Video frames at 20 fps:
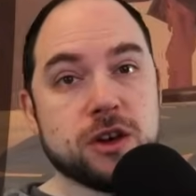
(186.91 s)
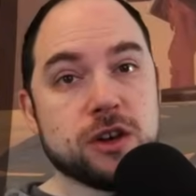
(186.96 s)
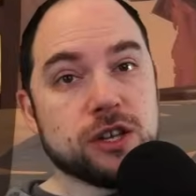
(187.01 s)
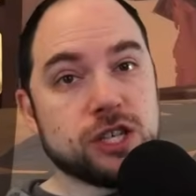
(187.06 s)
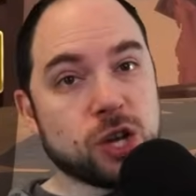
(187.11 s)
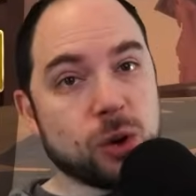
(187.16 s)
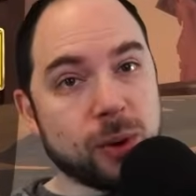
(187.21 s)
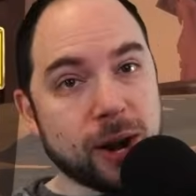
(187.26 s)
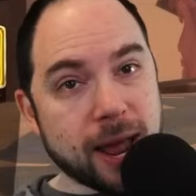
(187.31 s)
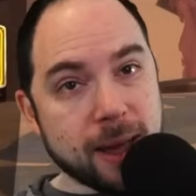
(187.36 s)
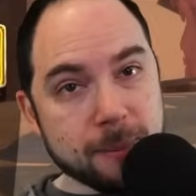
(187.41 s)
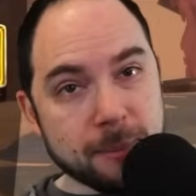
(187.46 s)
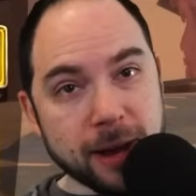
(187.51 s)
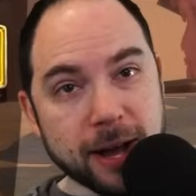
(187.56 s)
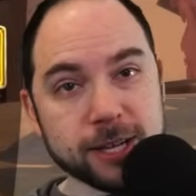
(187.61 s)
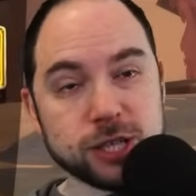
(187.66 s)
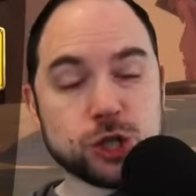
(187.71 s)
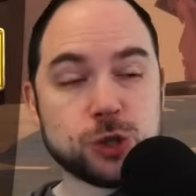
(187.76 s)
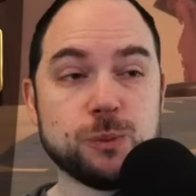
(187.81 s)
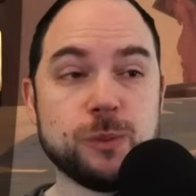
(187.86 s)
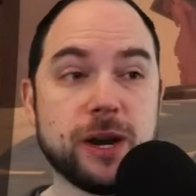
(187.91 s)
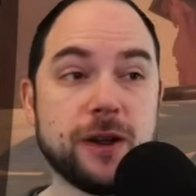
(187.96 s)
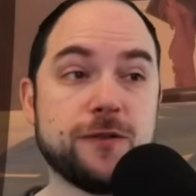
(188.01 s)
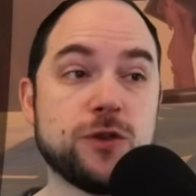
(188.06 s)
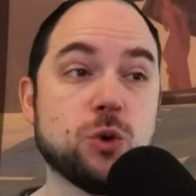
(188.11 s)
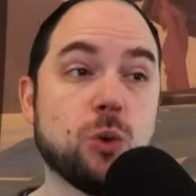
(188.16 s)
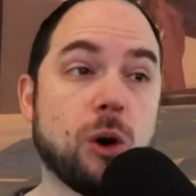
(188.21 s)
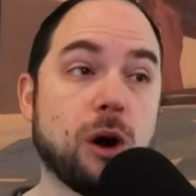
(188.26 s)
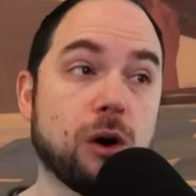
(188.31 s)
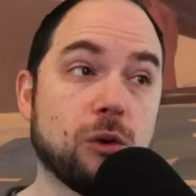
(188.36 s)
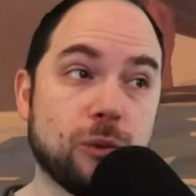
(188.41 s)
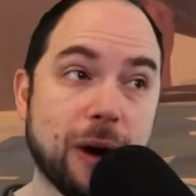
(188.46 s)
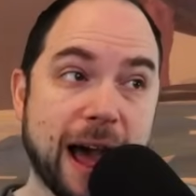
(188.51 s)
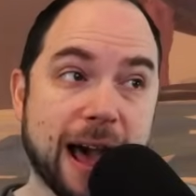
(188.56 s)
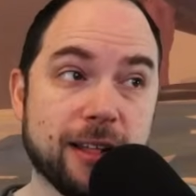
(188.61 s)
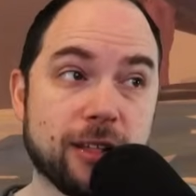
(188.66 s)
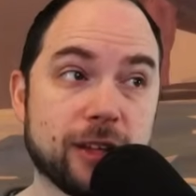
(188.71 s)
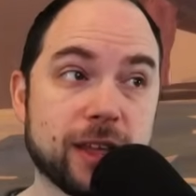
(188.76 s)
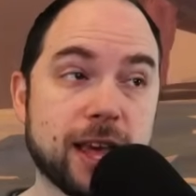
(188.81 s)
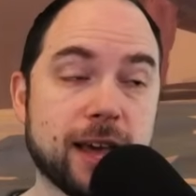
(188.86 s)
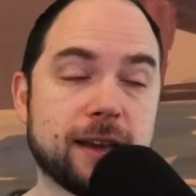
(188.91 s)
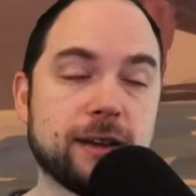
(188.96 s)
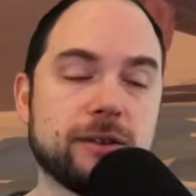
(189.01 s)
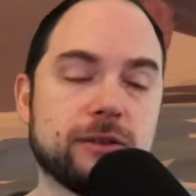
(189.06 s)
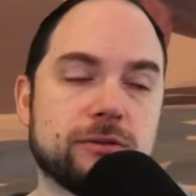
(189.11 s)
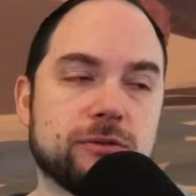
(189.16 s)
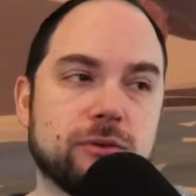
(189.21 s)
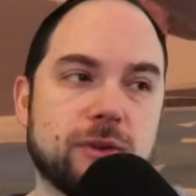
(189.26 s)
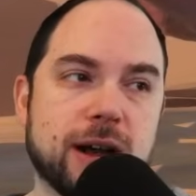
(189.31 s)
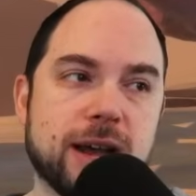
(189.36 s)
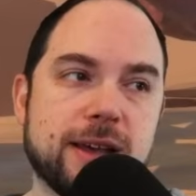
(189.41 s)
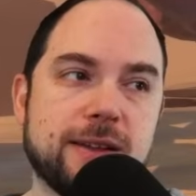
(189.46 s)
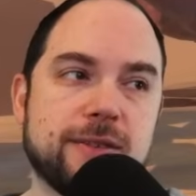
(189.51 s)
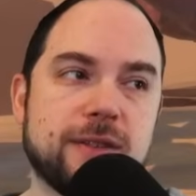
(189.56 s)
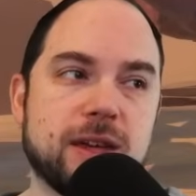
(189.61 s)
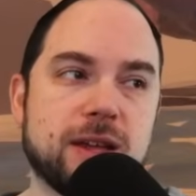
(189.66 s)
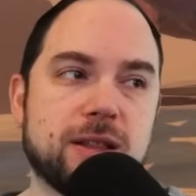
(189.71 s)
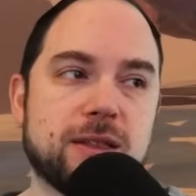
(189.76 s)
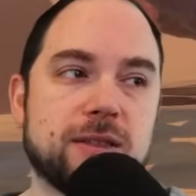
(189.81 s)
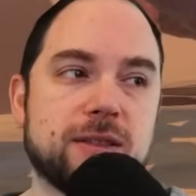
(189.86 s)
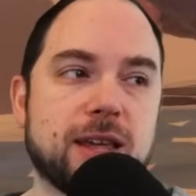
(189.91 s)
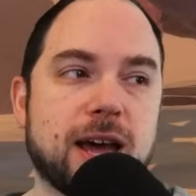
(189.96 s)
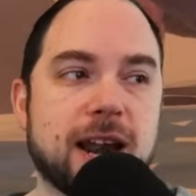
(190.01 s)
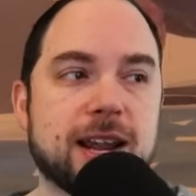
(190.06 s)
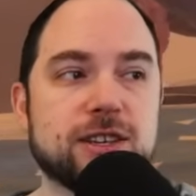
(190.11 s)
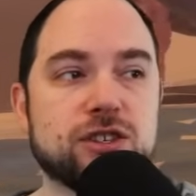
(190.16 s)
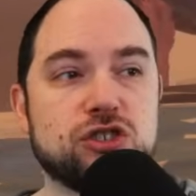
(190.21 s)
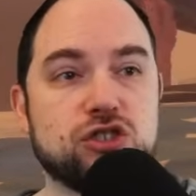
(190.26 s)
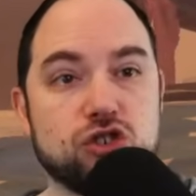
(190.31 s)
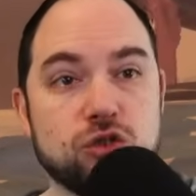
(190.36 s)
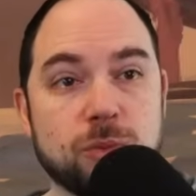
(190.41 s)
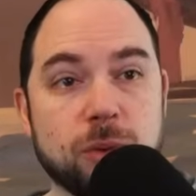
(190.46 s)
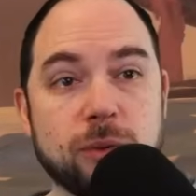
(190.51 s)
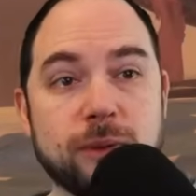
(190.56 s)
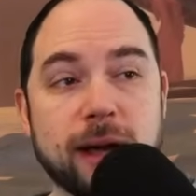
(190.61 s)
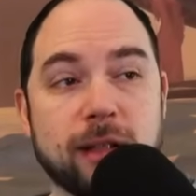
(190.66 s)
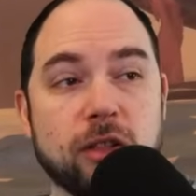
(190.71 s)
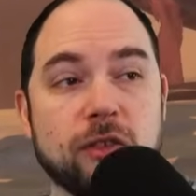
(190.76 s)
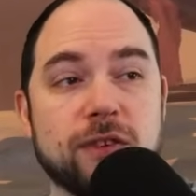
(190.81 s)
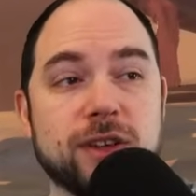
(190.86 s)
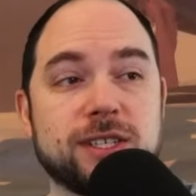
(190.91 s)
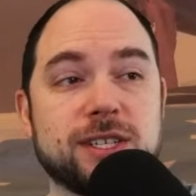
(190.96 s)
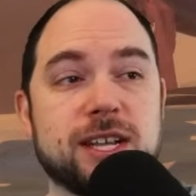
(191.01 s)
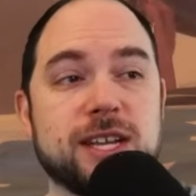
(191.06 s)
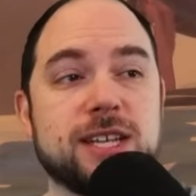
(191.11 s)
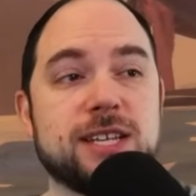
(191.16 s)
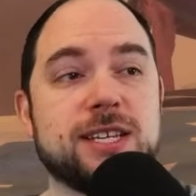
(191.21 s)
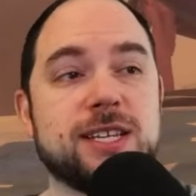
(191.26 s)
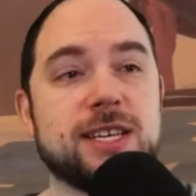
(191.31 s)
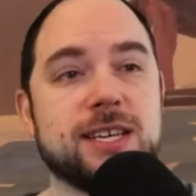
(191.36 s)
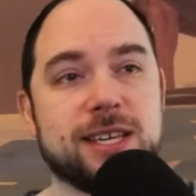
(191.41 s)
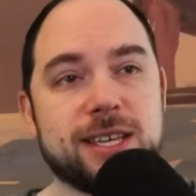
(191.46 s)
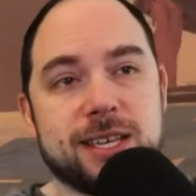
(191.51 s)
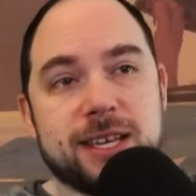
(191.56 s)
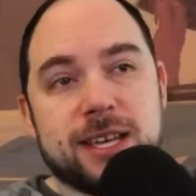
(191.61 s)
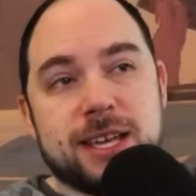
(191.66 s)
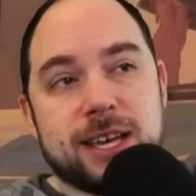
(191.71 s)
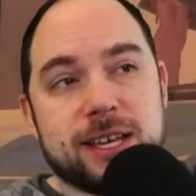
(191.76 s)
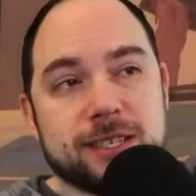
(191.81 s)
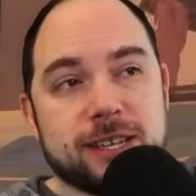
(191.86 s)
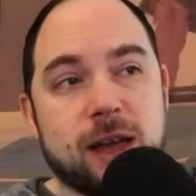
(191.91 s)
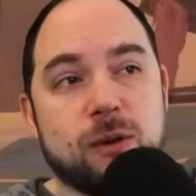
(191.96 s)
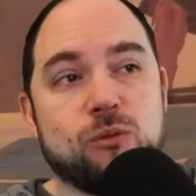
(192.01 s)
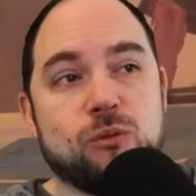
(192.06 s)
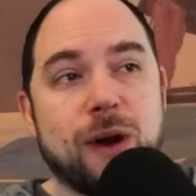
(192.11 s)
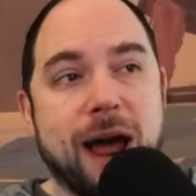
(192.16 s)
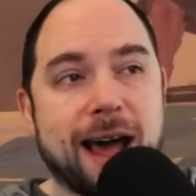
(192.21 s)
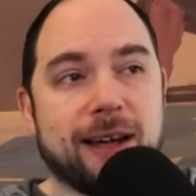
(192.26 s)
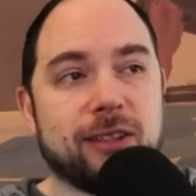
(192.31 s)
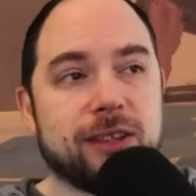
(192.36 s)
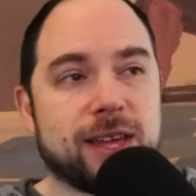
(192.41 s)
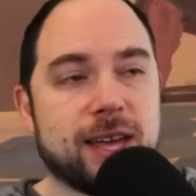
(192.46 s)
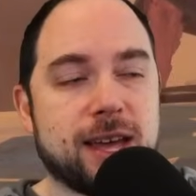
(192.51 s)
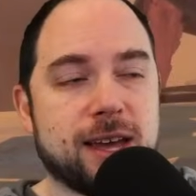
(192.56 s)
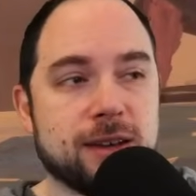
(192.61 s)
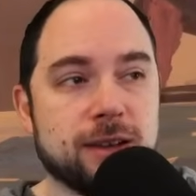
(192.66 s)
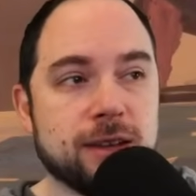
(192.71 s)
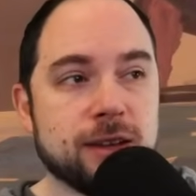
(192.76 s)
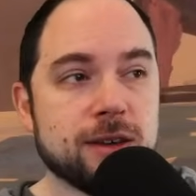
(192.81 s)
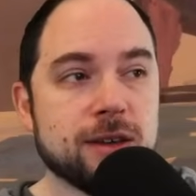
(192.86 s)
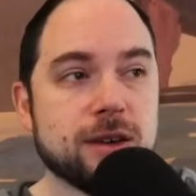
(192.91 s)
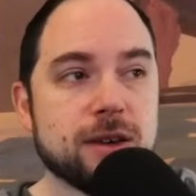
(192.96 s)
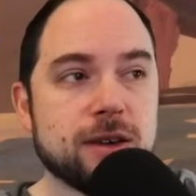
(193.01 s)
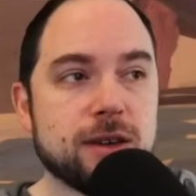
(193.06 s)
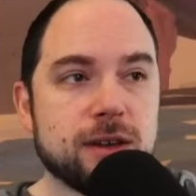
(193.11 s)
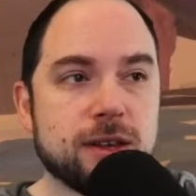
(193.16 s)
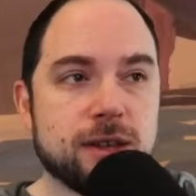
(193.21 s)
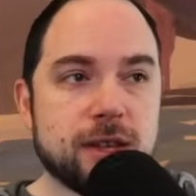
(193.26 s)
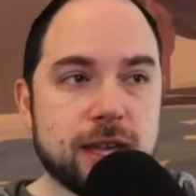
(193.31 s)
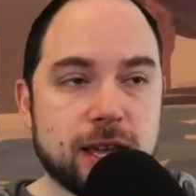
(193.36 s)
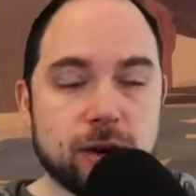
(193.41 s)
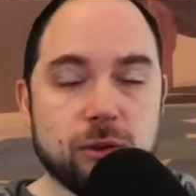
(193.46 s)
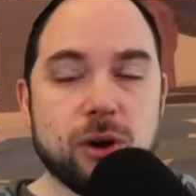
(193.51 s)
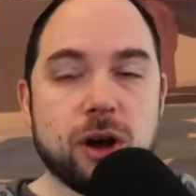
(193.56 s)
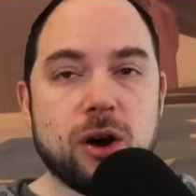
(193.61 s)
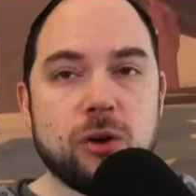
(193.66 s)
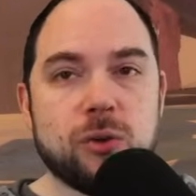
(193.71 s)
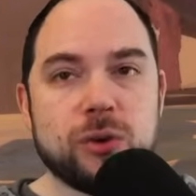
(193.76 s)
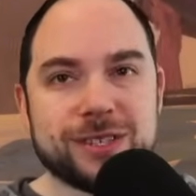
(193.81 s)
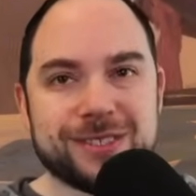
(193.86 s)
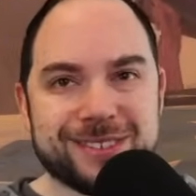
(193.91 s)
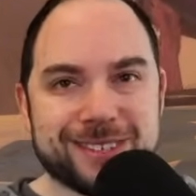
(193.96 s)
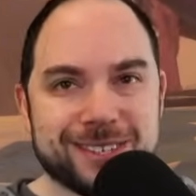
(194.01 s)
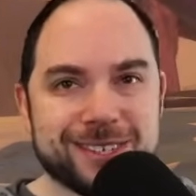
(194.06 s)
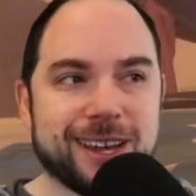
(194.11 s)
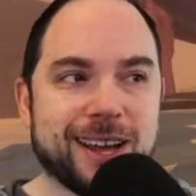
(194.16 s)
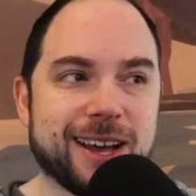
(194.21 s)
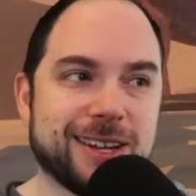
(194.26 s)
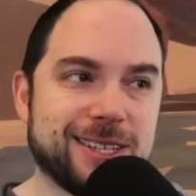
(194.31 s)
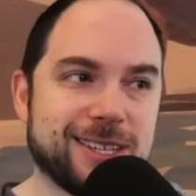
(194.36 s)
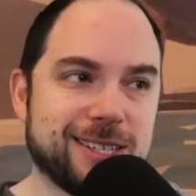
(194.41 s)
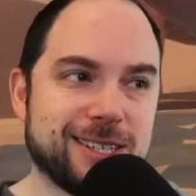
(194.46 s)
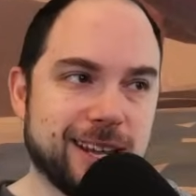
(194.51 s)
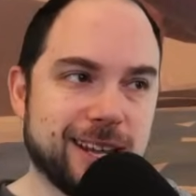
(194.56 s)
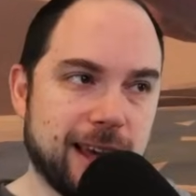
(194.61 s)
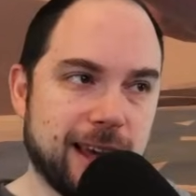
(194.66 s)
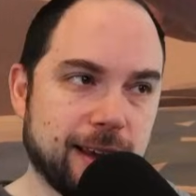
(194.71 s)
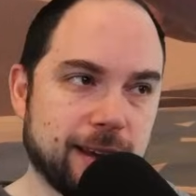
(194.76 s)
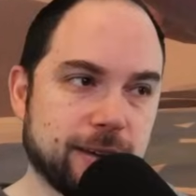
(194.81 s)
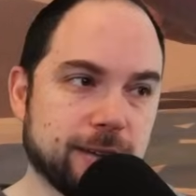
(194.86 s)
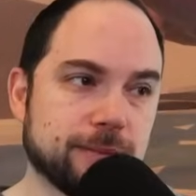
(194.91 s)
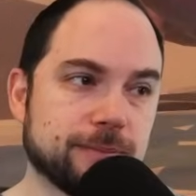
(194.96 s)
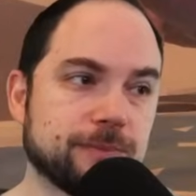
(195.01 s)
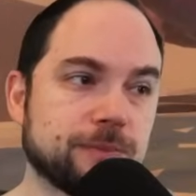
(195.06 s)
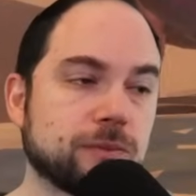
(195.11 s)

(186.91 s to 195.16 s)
So it ain't much, but if you are rallying, right, then that is super relevant. And he is a rallying hero. He's designed to tank.